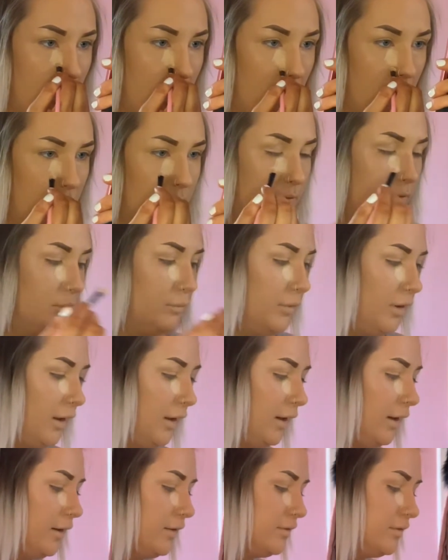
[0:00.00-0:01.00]
under my
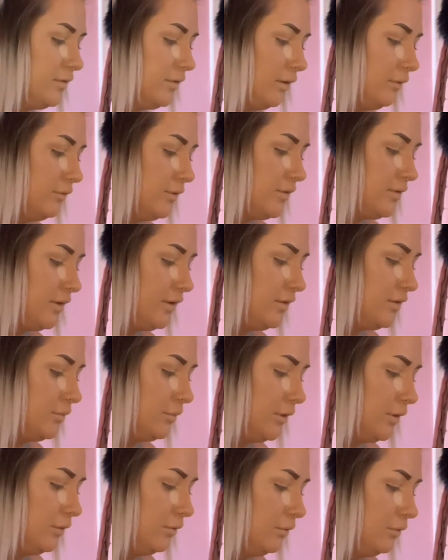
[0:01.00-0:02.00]
eyes and down the side of my
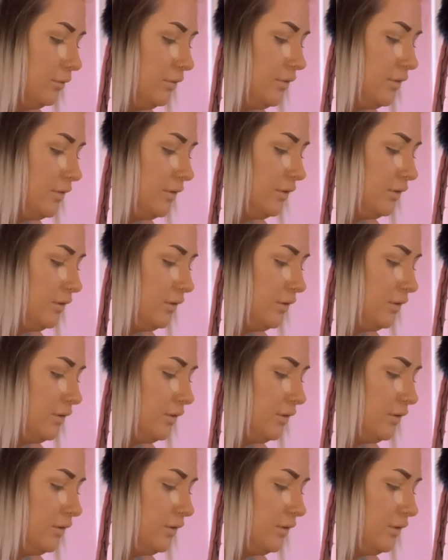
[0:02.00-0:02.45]
nose